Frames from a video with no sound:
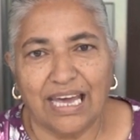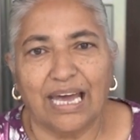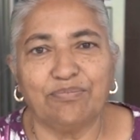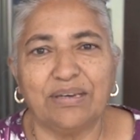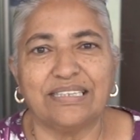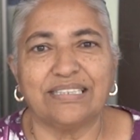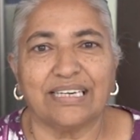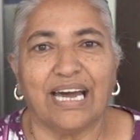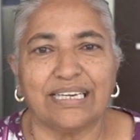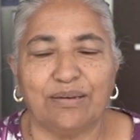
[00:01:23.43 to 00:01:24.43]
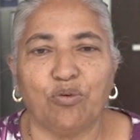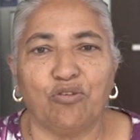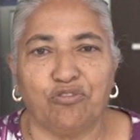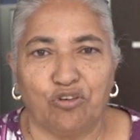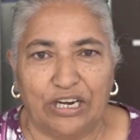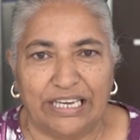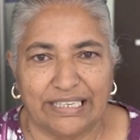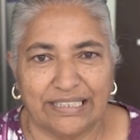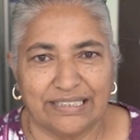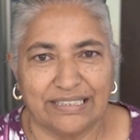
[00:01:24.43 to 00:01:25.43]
and makes the curry more filling.